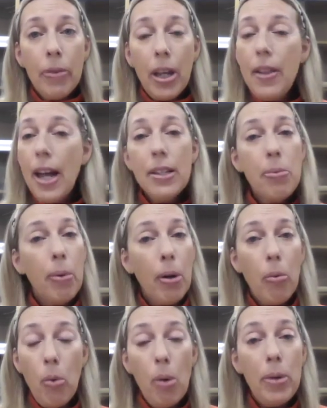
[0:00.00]
And that's
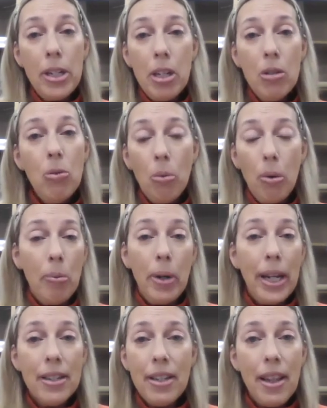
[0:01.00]
what we do when we
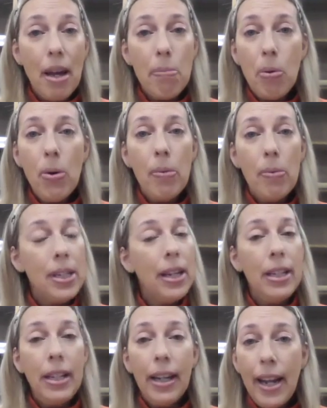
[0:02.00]
get to that point. We
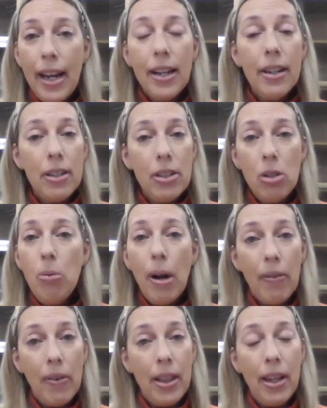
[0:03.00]
say, you can't do
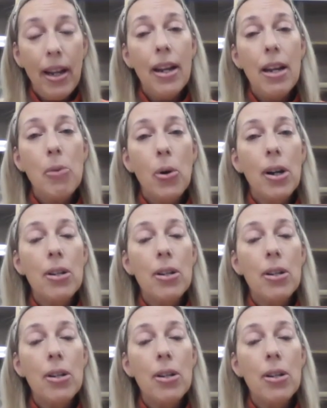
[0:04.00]
everything anymore.